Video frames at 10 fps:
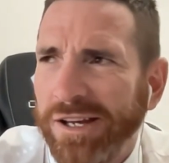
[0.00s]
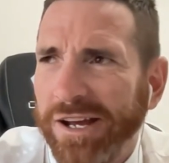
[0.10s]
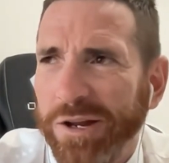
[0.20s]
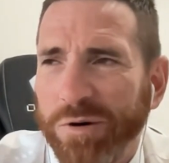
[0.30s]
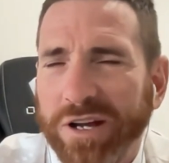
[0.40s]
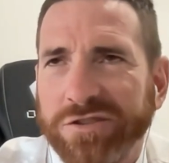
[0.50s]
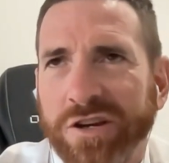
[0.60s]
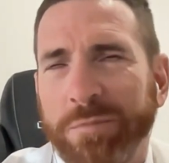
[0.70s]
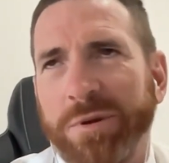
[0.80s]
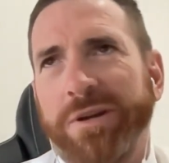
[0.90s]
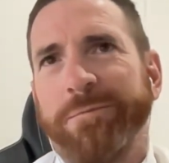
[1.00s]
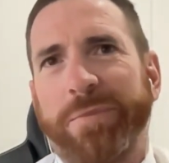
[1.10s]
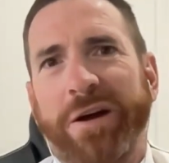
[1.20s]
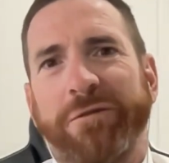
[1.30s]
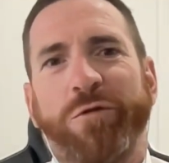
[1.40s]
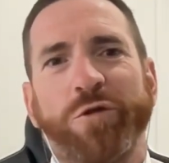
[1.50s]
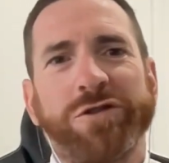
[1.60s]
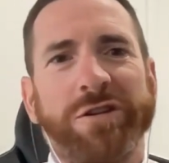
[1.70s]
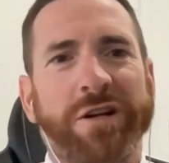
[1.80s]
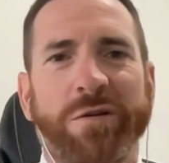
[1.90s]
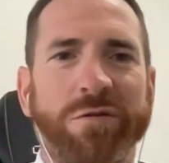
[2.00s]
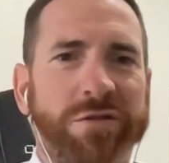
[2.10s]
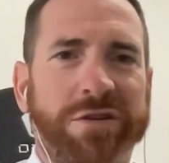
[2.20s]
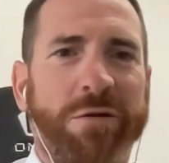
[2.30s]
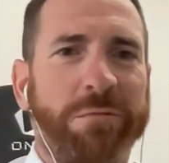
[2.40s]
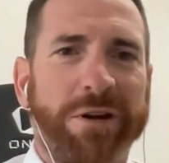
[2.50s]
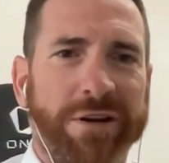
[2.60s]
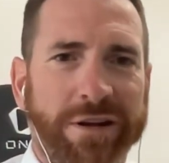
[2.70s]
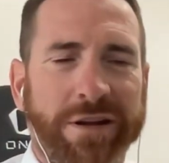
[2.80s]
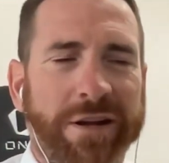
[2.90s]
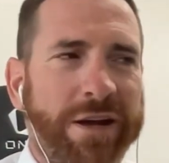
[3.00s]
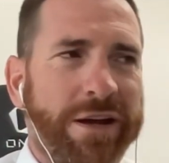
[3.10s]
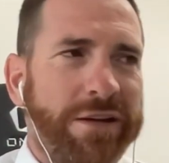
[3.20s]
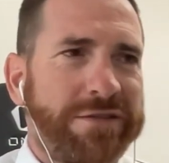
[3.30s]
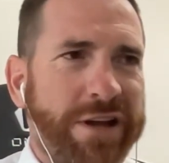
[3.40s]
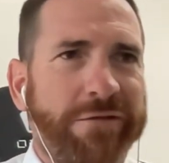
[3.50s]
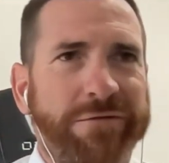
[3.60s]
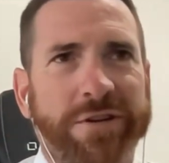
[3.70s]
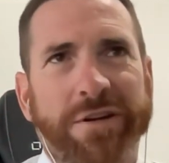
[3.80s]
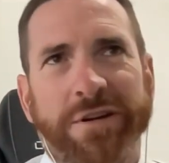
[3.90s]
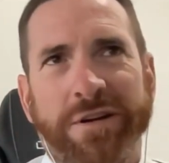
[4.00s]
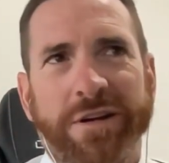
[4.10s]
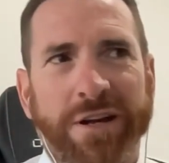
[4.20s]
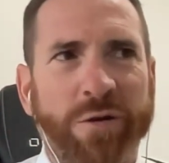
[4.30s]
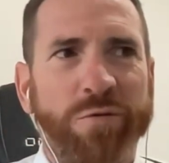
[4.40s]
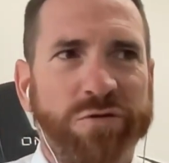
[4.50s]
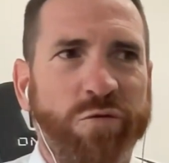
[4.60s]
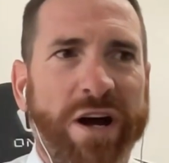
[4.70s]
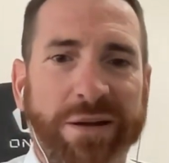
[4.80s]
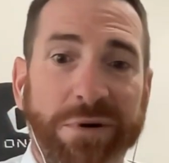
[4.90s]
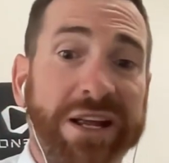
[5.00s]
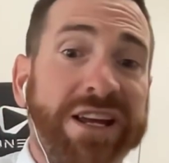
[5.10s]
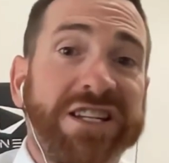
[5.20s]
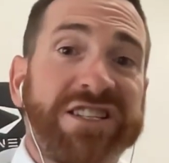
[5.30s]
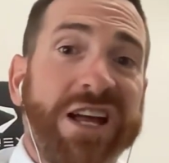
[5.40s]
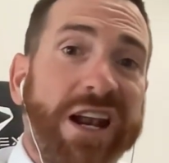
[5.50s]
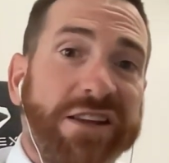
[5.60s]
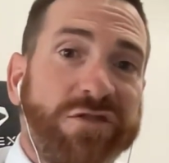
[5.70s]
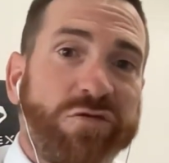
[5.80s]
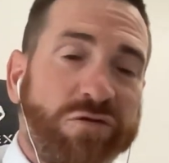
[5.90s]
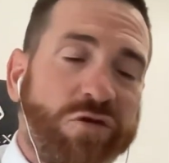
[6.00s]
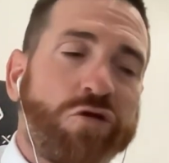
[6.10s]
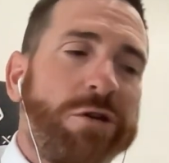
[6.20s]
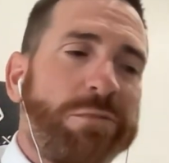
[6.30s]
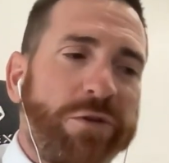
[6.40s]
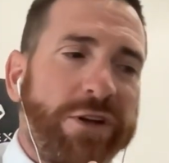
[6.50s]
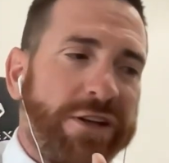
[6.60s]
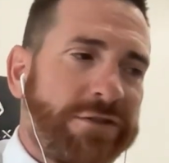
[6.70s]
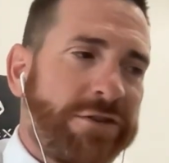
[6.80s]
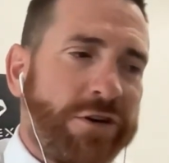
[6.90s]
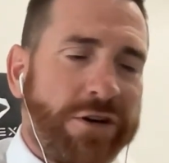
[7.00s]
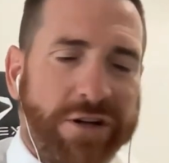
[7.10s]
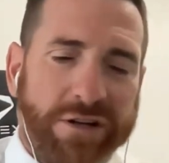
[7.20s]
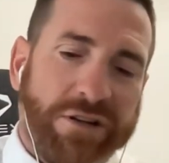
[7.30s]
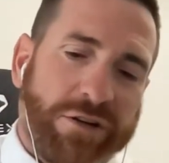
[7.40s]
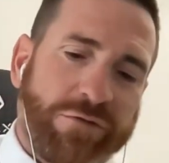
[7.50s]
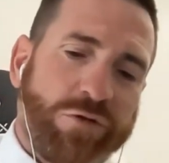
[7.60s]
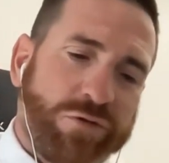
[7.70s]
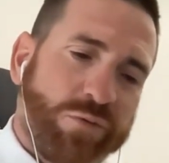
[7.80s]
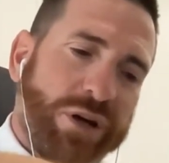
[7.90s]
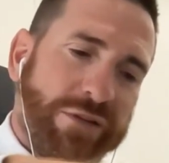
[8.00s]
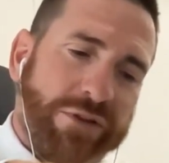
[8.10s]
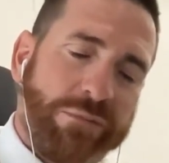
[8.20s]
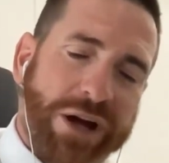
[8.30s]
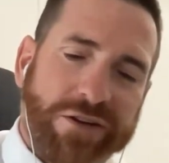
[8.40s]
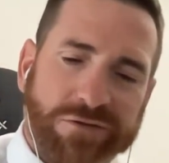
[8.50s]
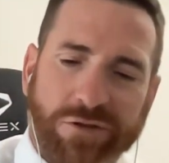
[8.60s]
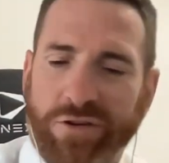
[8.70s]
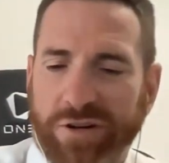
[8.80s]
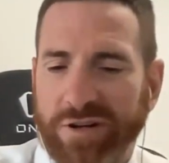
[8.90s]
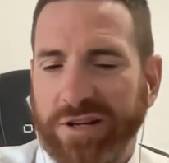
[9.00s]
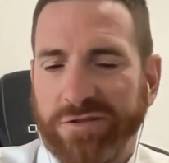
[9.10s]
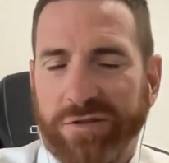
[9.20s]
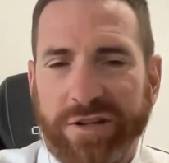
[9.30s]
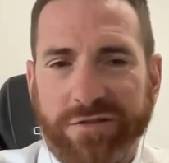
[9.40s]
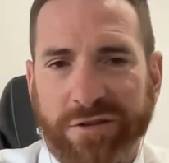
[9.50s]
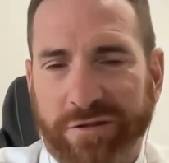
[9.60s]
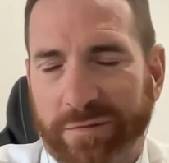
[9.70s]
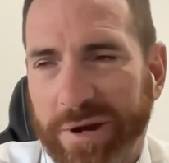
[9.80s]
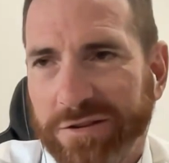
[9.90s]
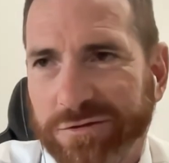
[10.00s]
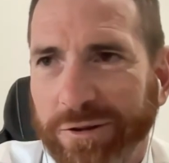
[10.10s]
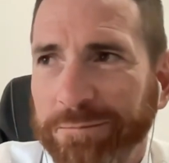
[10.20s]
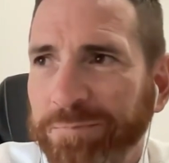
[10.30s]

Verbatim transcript: Anyway, Chappie, unfortunately, was completely stuffed. Uh, he was running, but he had started to creep on the inside. And, and, of course, we have the boundary line, and he's on the inside of the boundary line.